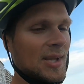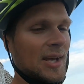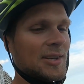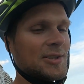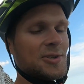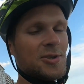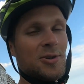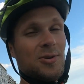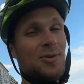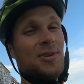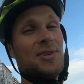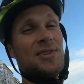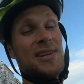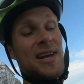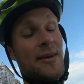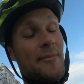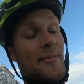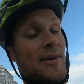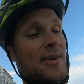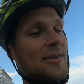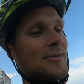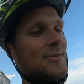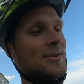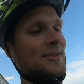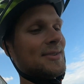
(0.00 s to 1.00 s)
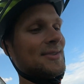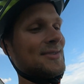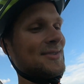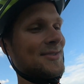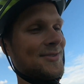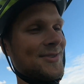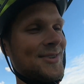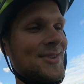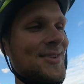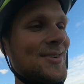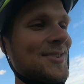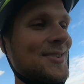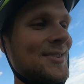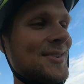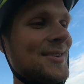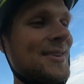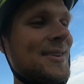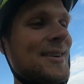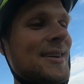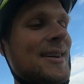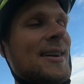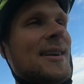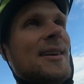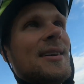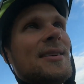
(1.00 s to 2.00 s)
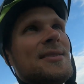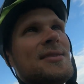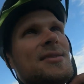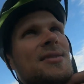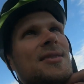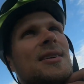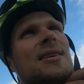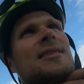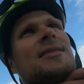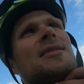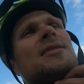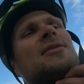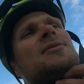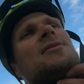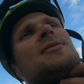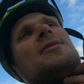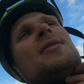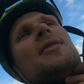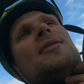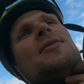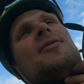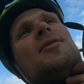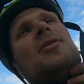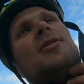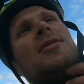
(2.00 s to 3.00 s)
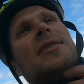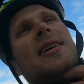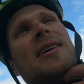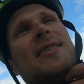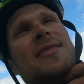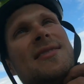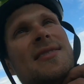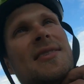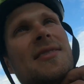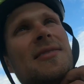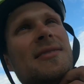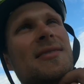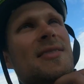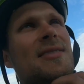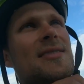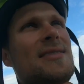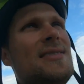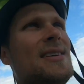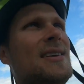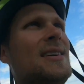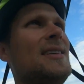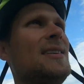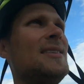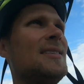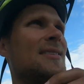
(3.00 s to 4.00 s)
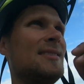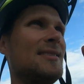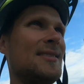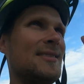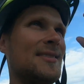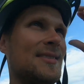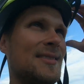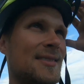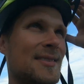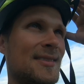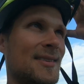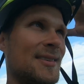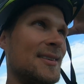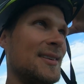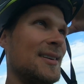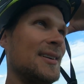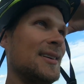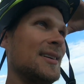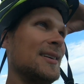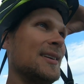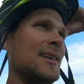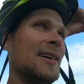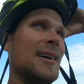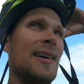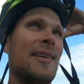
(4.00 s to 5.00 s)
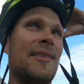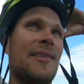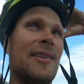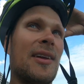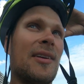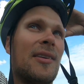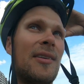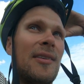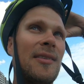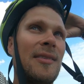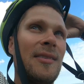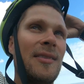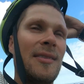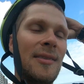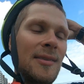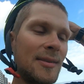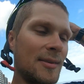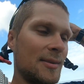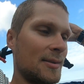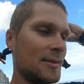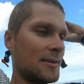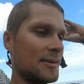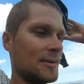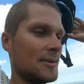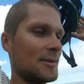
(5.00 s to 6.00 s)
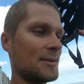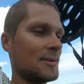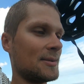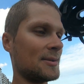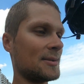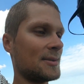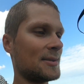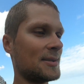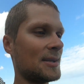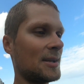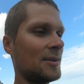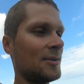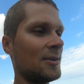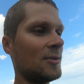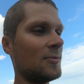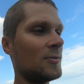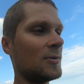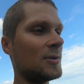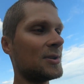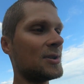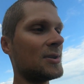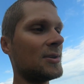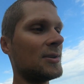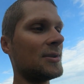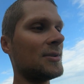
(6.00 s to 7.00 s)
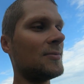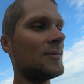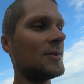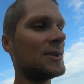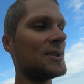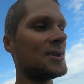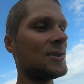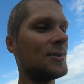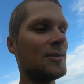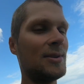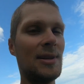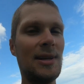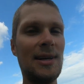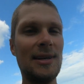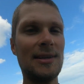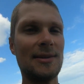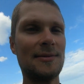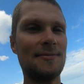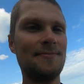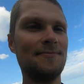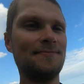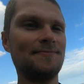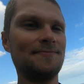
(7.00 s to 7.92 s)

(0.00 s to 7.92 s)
it's all the same anyway, so yeah. So just I thought I'll get to the sea and then just tell you what so uh, what so like.